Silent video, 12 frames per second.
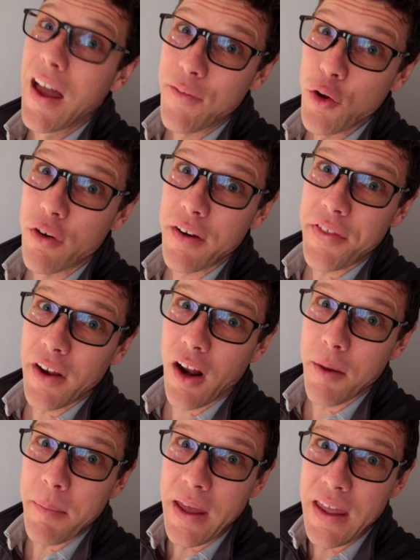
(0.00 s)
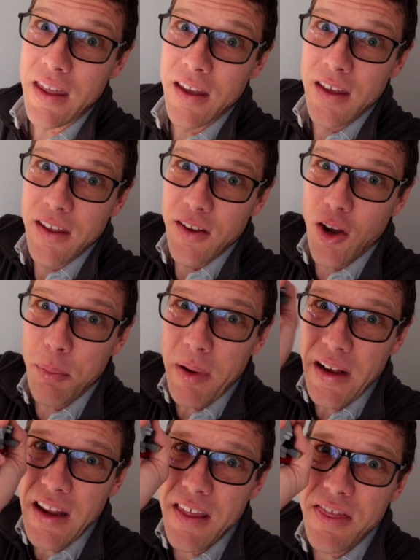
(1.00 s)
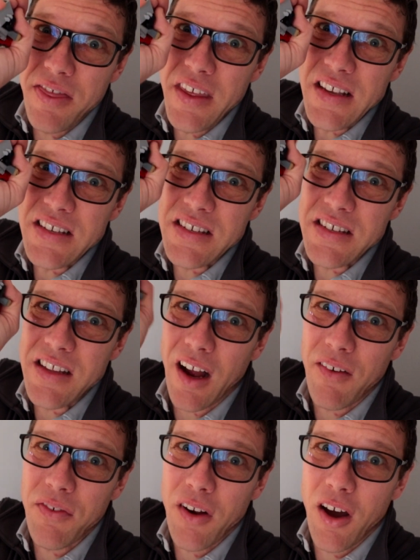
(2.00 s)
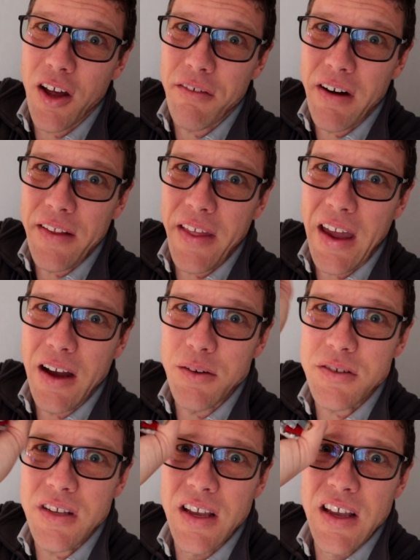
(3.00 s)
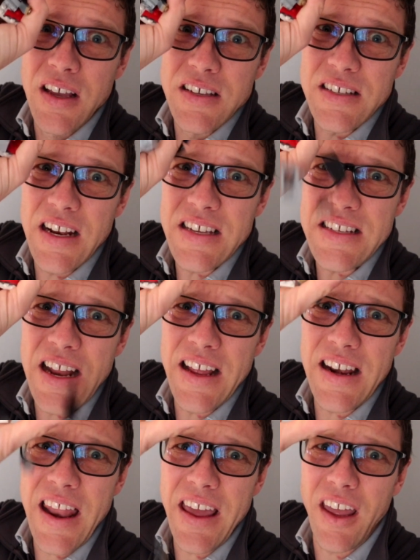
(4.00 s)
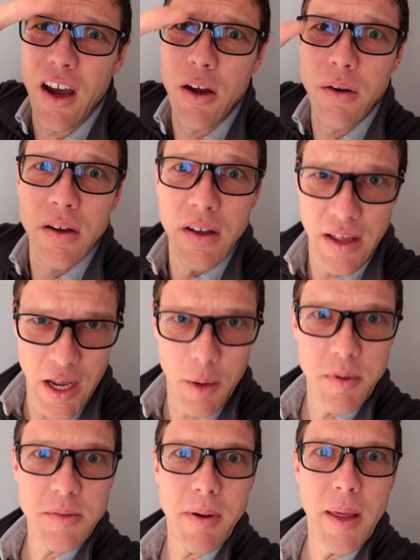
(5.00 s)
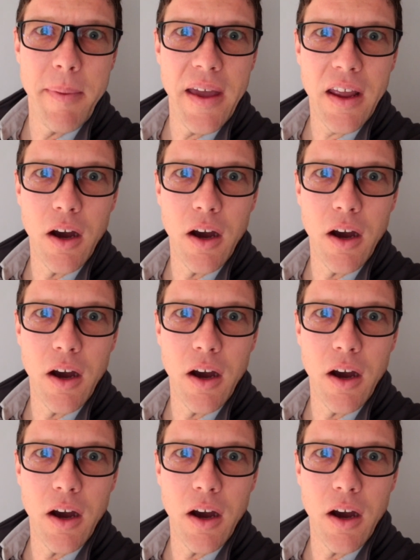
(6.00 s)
If you're anything like me, you've got plenty of this stuff lying around the house. So let's let Lego help us play better